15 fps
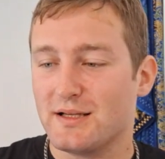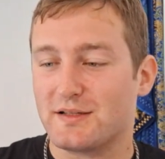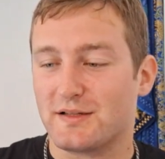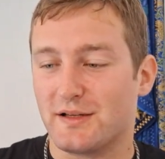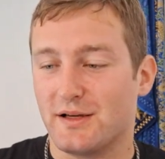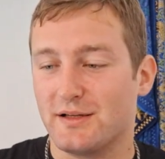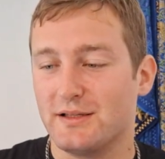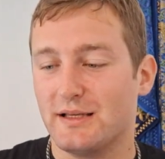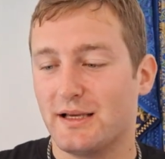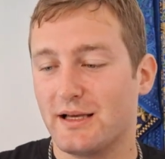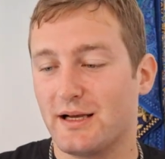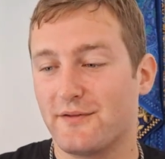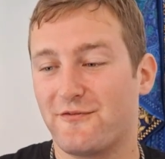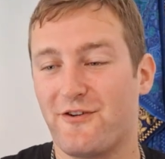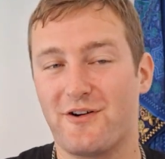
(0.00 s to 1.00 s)
So
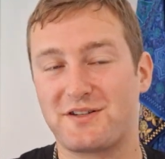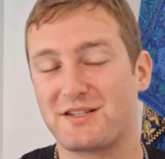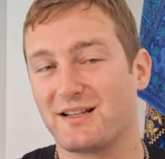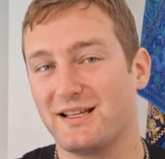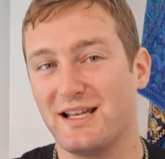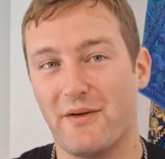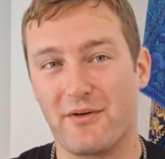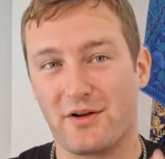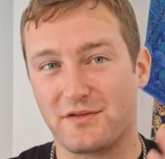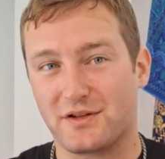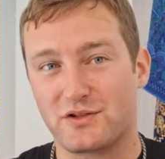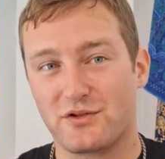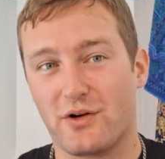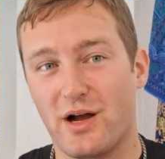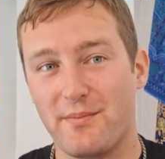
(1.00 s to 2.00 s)
yeah, unfortunately never got
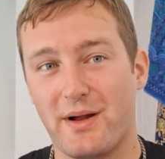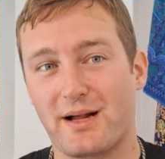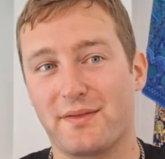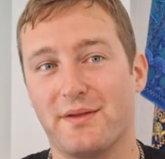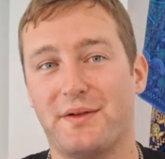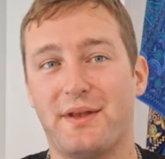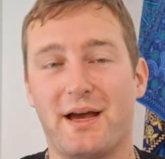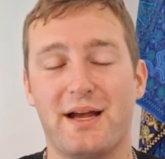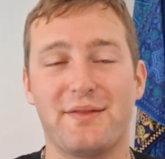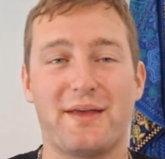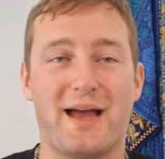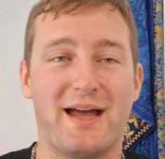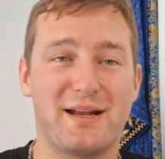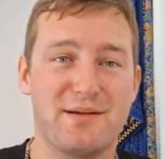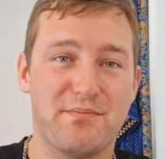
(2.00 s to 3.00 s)
to try it back in the day.
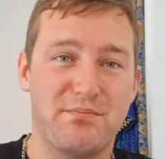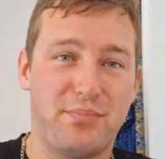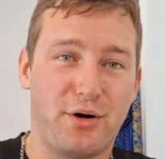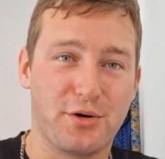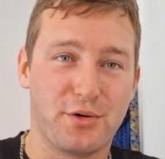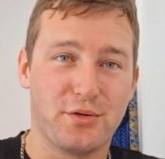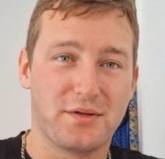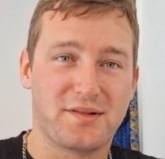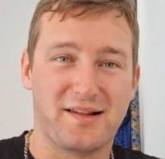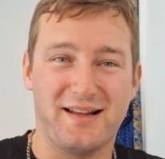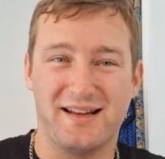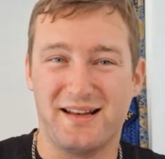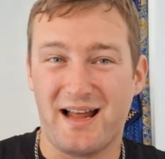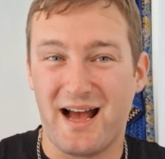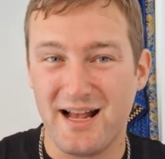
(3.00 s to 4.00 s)
They had it in bottles
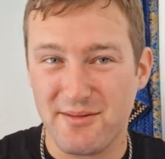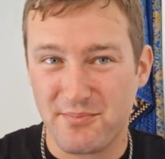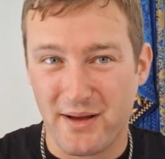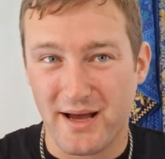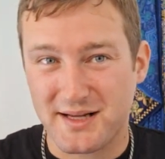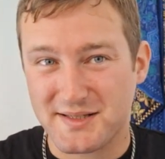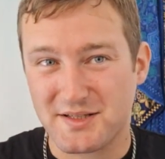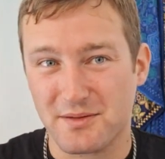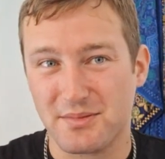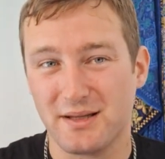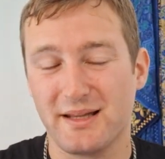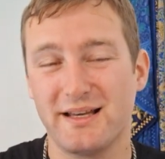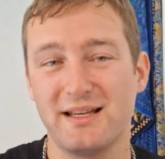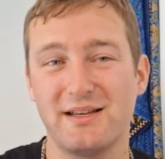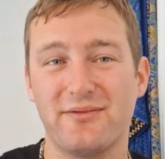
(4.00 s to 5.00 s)
and in eight packs, I
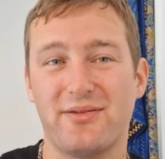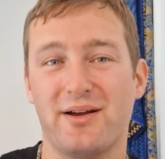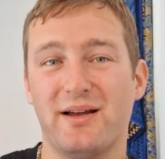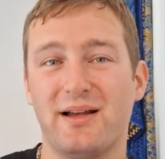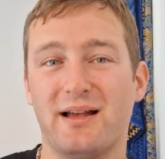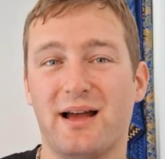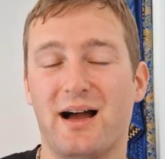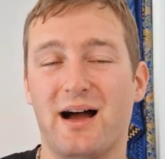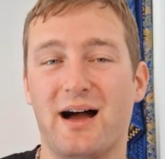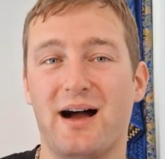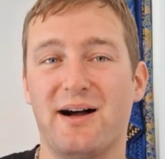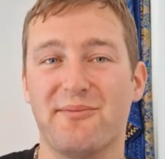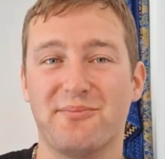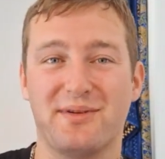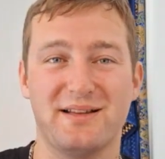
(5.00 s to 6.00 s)
believe.
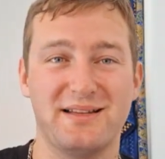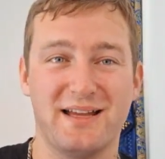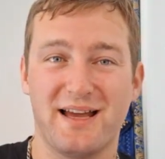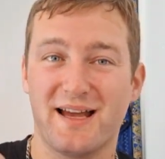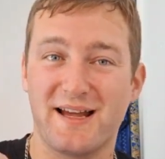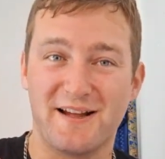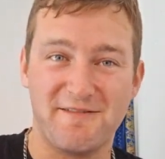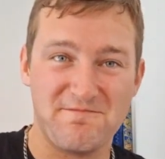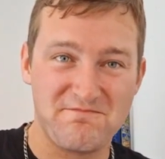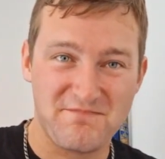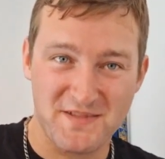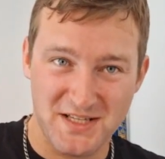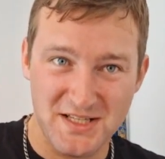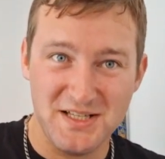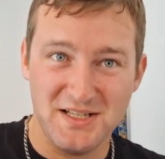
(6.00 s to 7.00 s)
Um, but yeah,
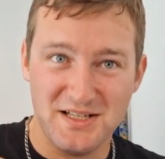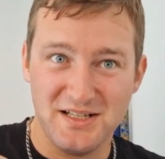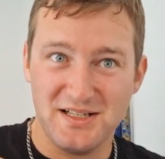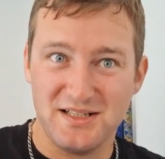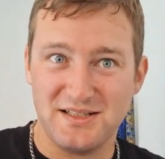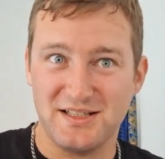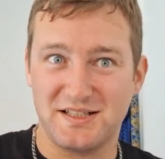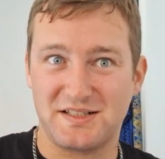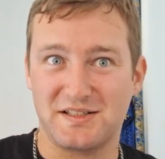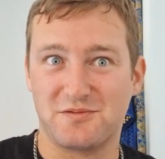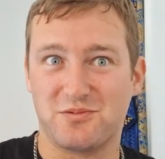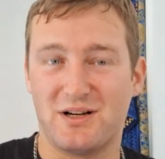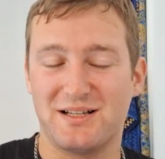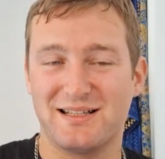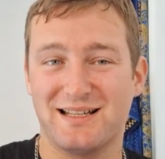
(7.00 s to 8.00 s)
this
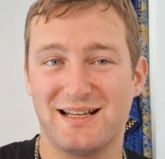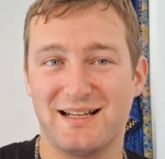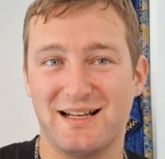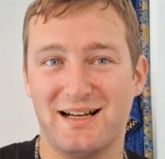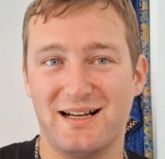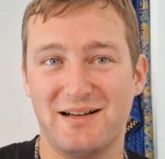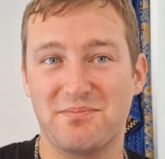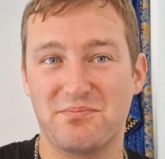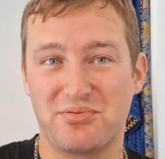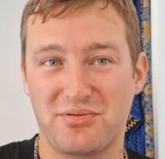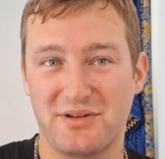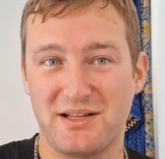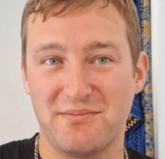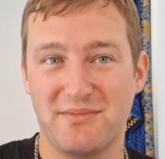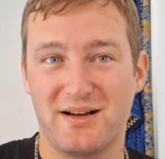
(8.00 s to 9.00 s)
is one that uh,
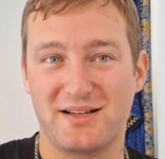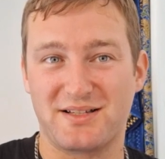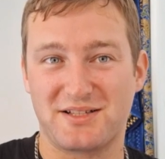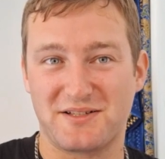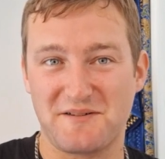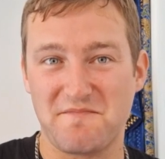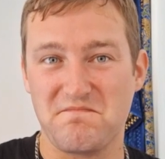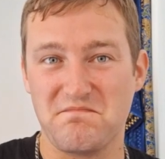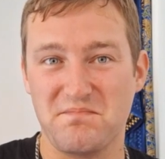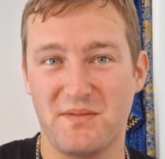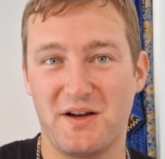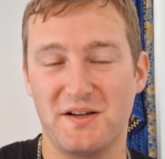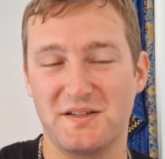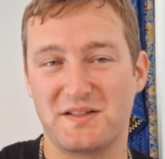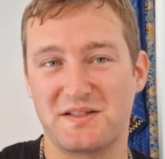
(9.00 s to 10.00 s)
pretty much
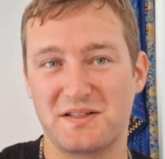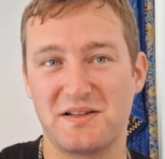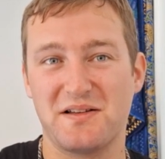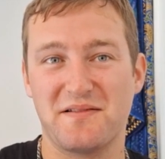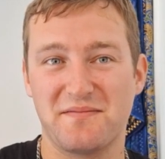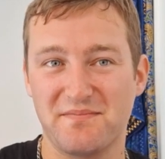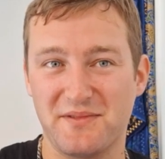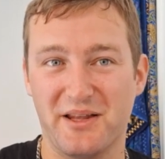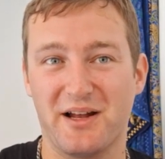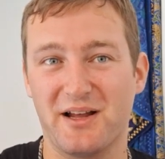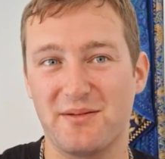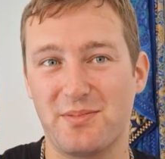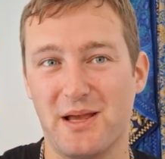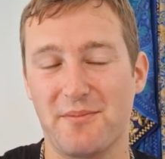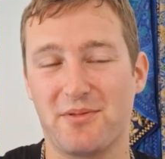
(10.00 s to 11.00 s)
most, you
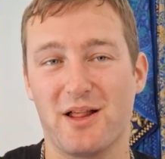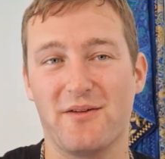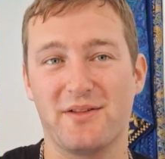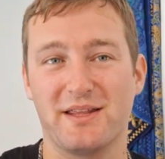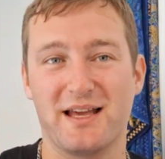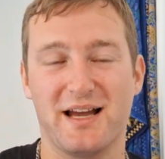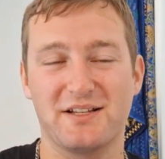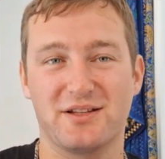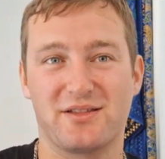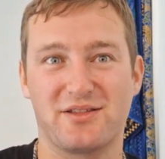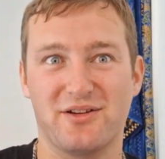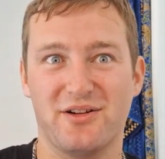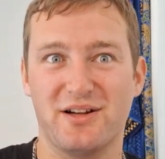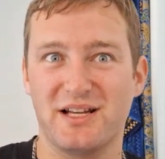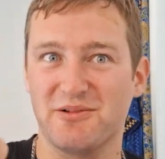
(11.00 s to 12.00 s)
know, people over the age of
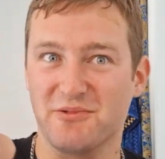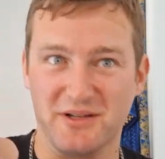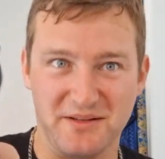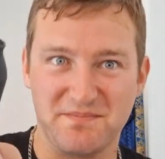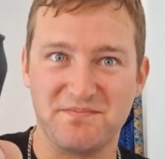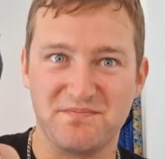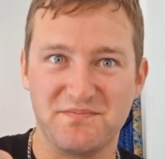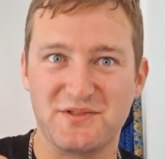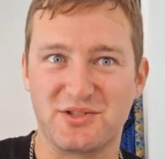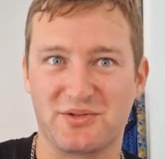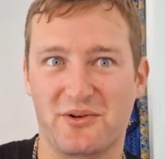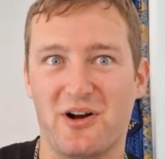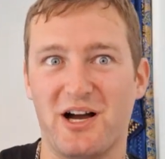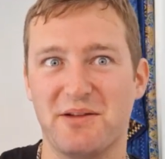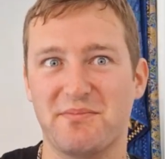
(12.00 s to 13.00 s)
30 were
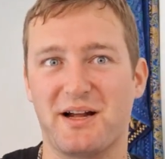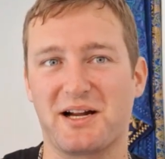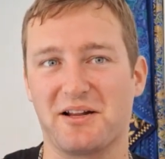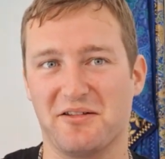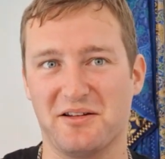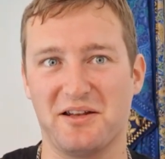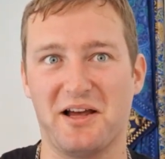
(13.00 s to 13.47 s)
trying back in the